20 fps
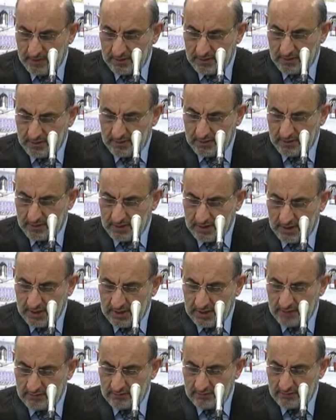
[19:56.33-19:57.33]

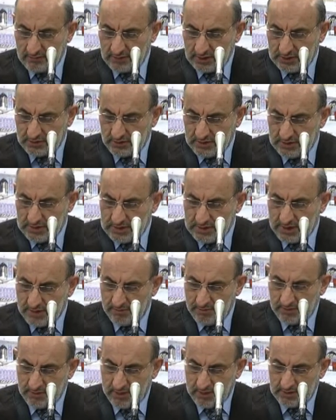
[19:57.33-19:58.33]
but when you say
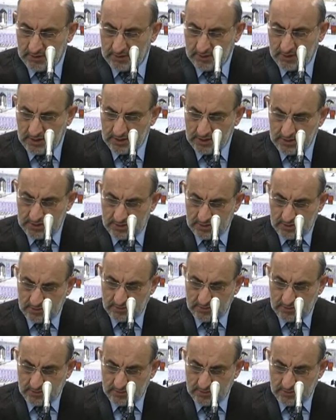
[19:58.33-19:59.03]
blood is